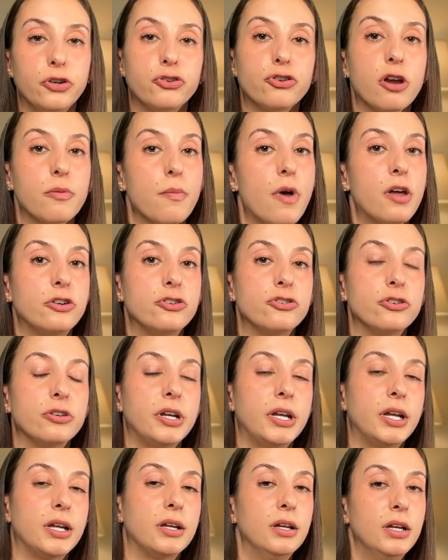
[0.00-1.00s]
drug
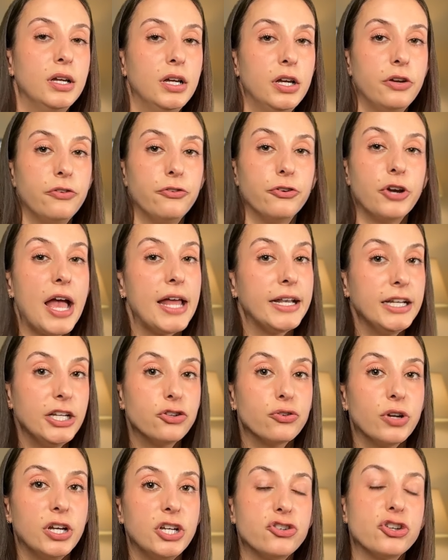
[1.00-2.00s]
monitoring for any
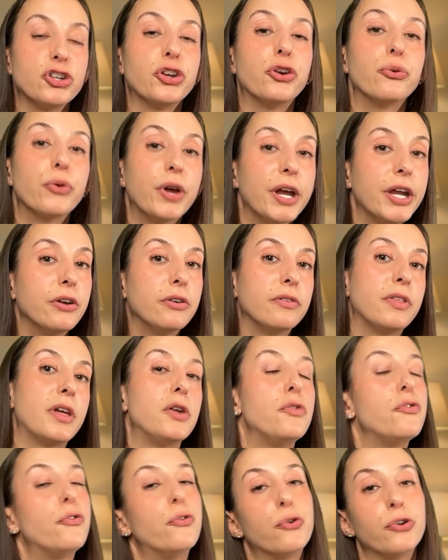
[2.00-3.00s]
duration greater
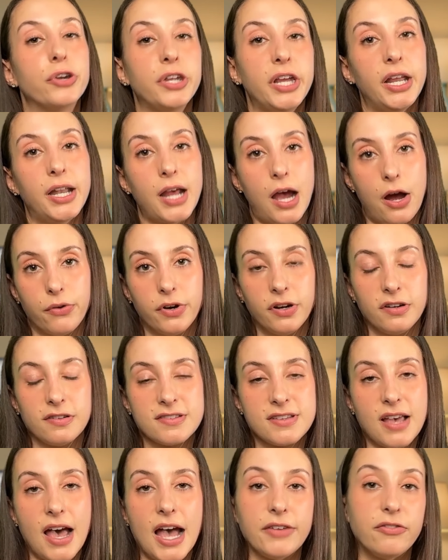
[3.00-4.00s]
than 48 hours.
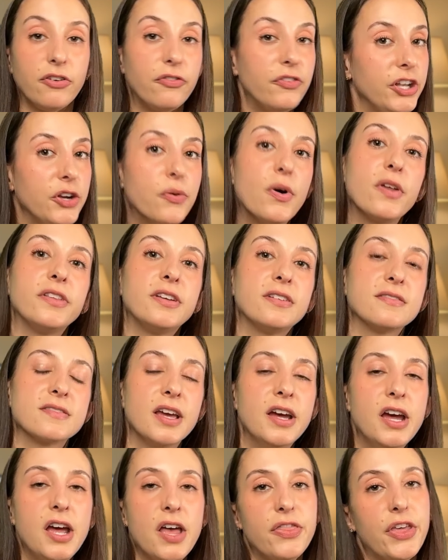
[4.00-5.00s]
I have a video on this
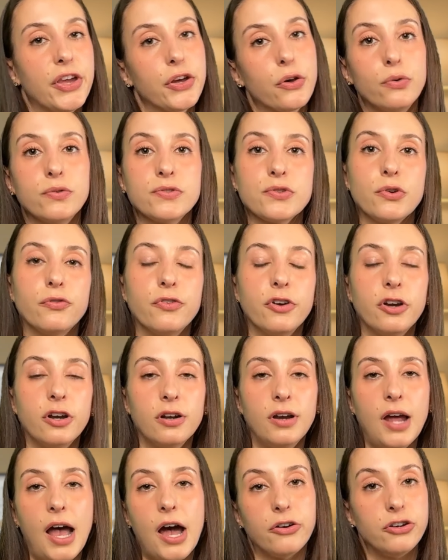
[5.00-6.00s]
that goes over
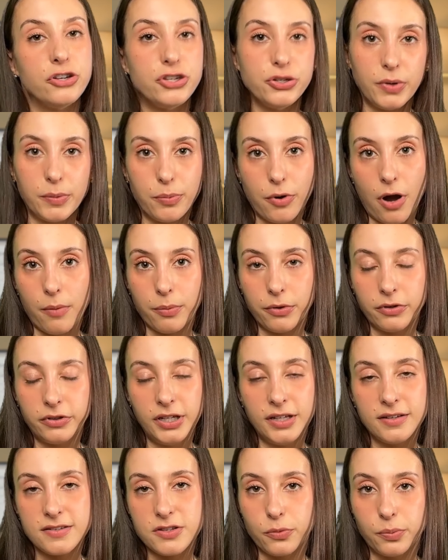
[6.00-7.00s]
how to do it
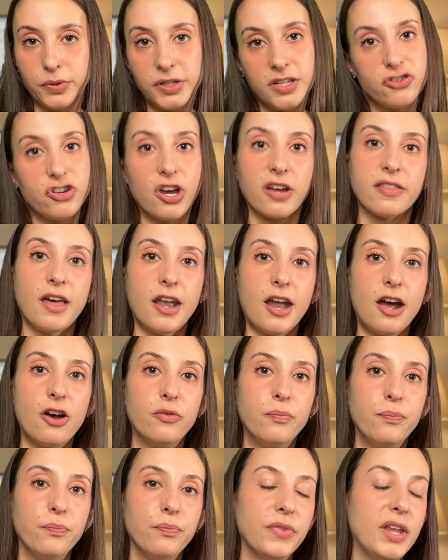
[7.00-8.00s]
properly, so please check that out.
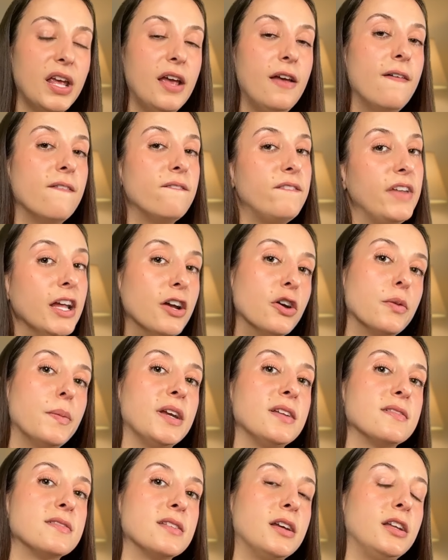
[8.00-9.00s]

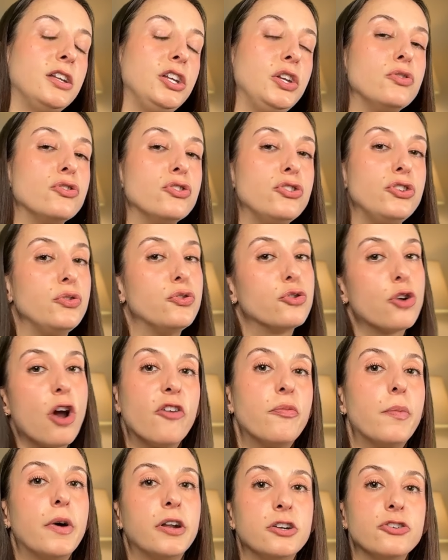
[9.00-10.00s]
Vancomycin, you should do
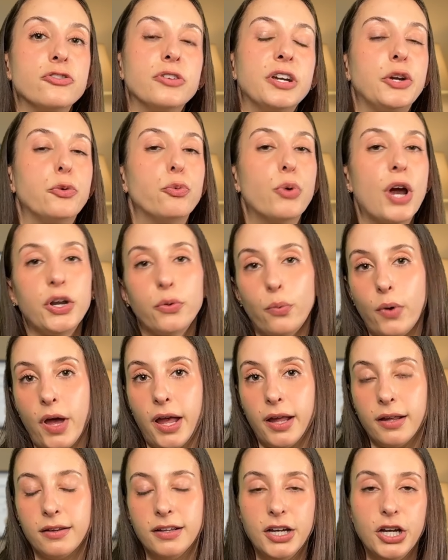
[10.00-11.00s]
trough monitoring right
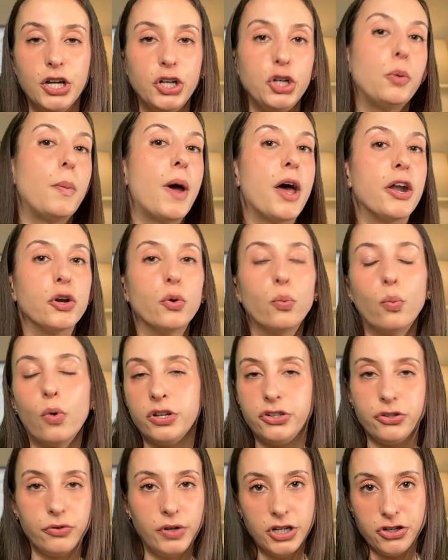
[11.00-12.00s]
away, no matter what
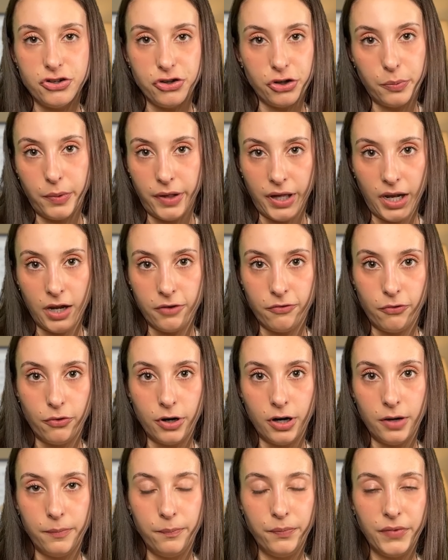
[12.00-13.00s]
duration you're planning
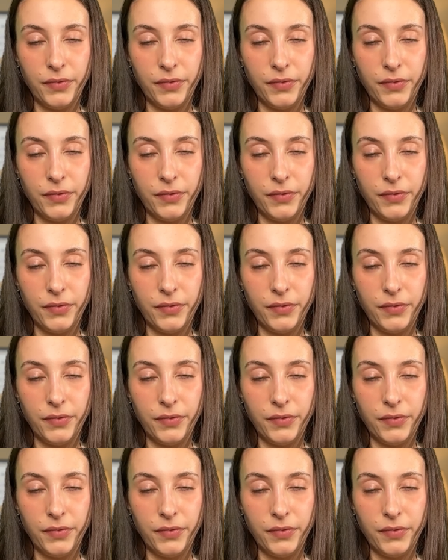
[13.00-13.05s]
for.